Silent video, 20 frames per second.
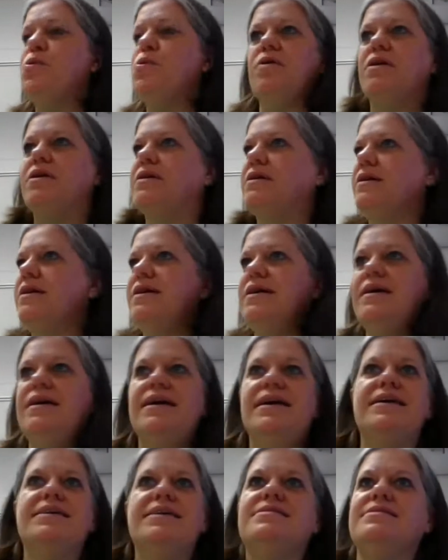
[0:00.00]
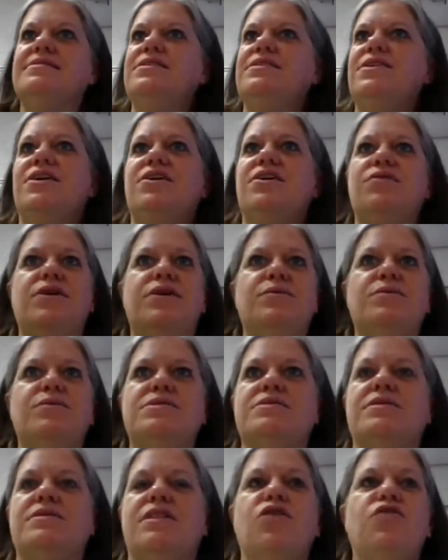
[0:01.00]
four. His, you know, he
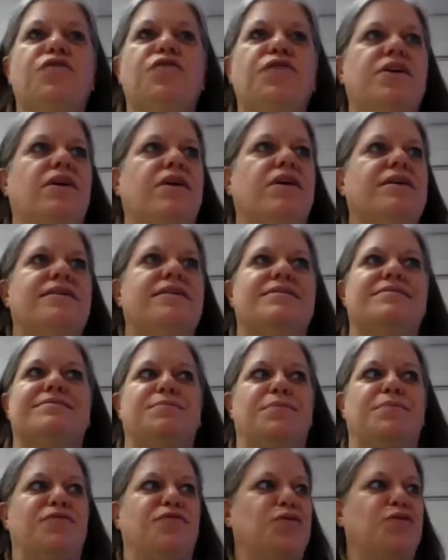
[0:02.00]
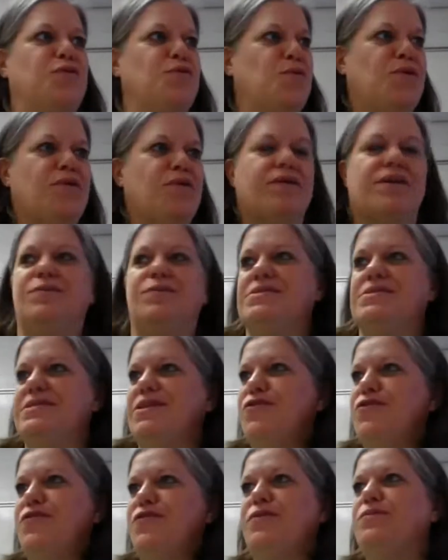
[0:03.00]
was loafing on a, before the war, he was
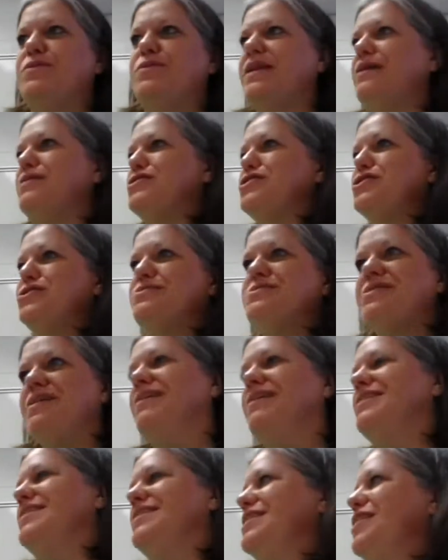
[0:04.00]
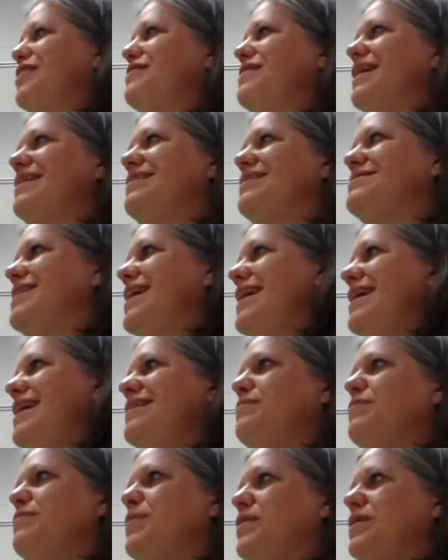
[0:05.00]
loafing without shoes on, you know, like,
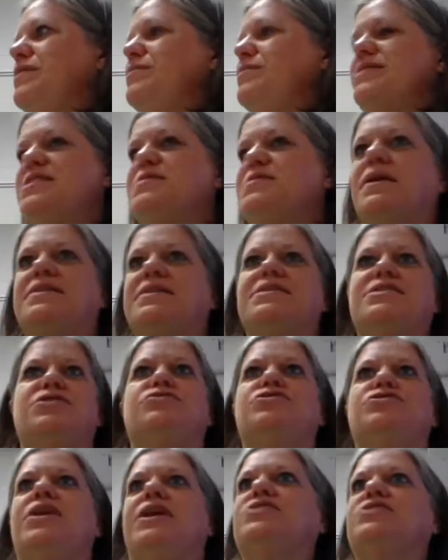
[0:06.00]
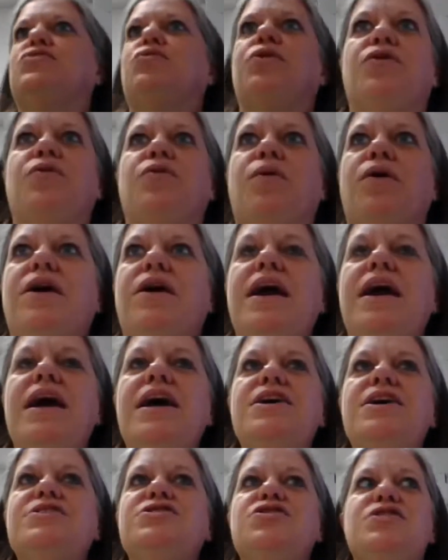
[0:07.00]
and remember, he was expected to do janitorial work.
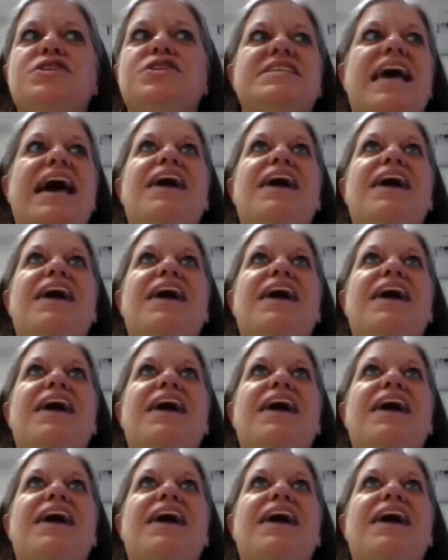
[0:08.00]
So, this